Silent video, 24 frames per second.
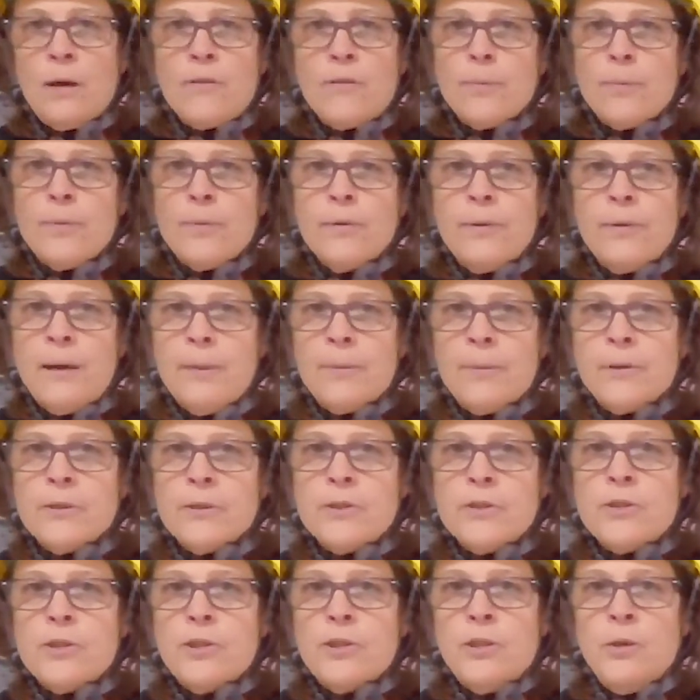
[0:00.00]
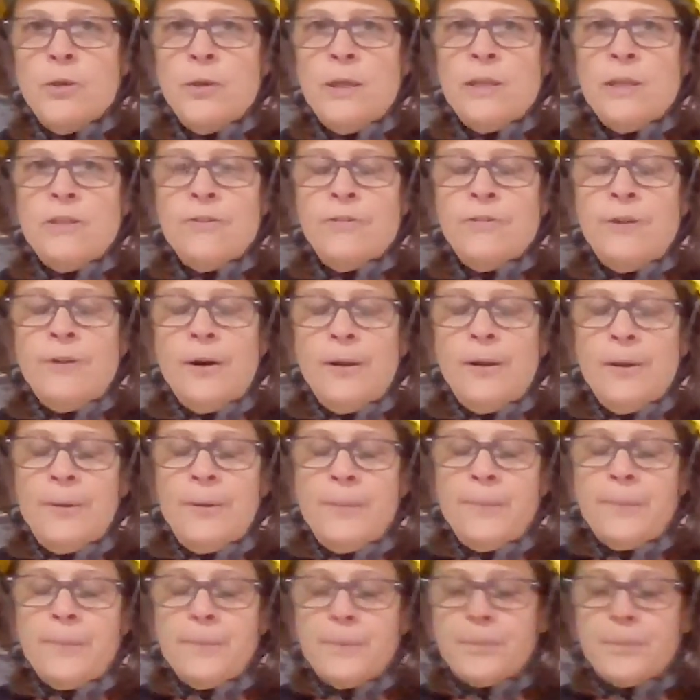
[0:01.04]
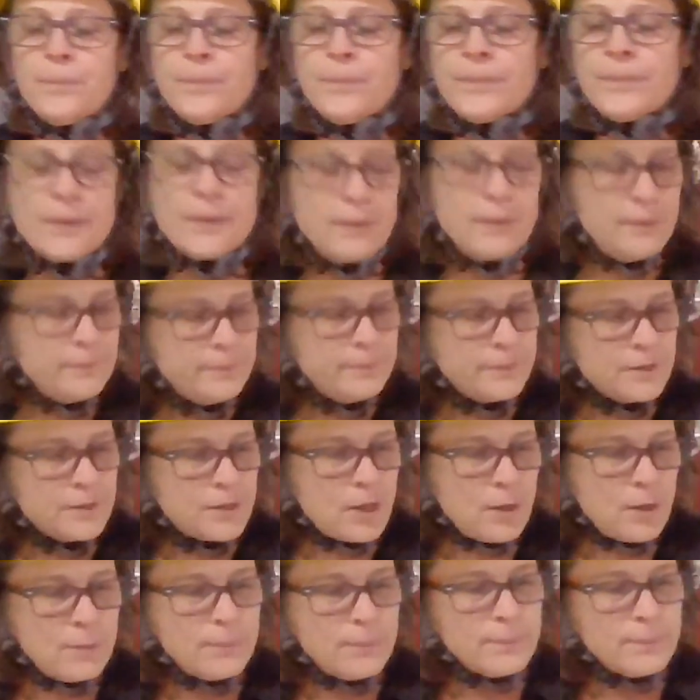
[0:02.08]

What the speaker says: parameters you need to follow. So